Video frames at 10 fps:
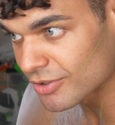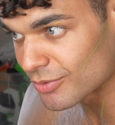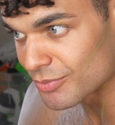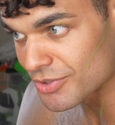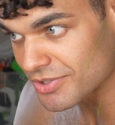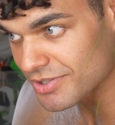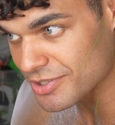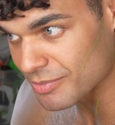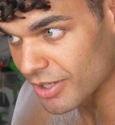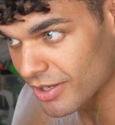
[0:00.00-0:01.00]
who was
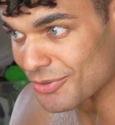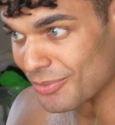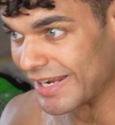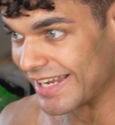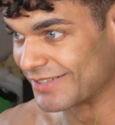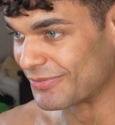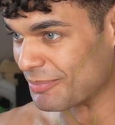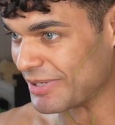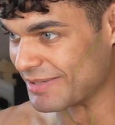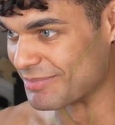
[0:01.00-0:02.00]
just a bit too weird for
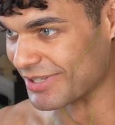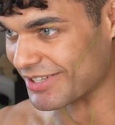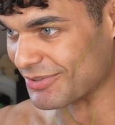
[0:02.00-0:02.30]
people,